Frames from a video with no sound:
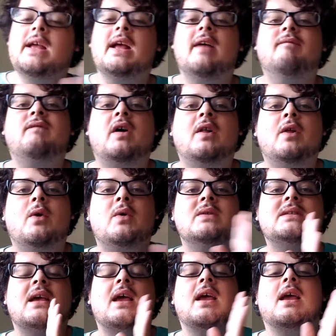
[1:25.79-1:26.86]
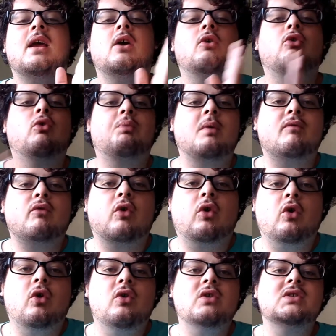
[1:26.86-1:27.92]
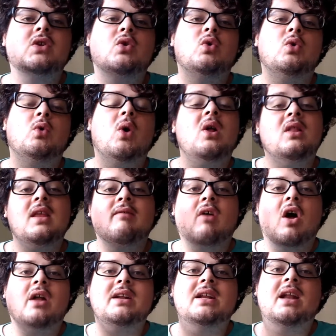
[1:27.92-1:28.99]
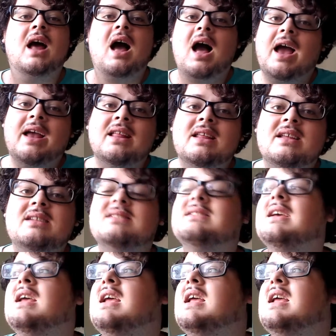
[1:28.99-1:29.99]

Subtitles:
It follows a group of girls who live on an island